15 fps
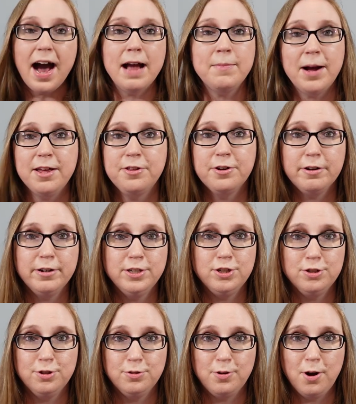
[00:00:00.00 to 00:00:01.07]
I'm either going
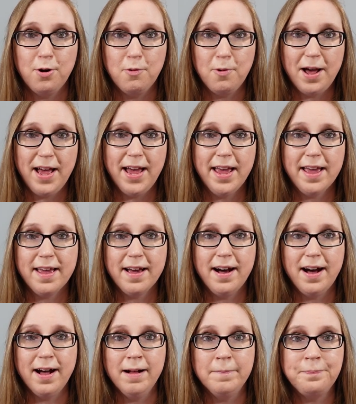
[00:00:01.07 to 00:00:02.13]
to throw away,
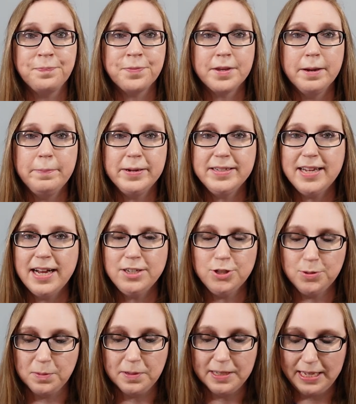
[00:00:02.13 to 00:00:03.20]
um,
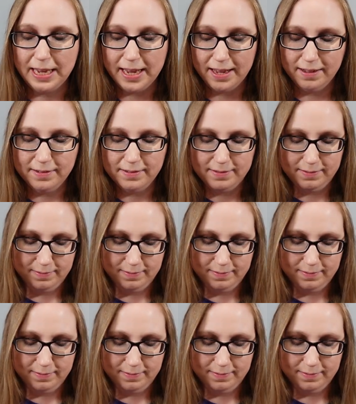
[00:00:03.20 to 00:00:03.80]
potentially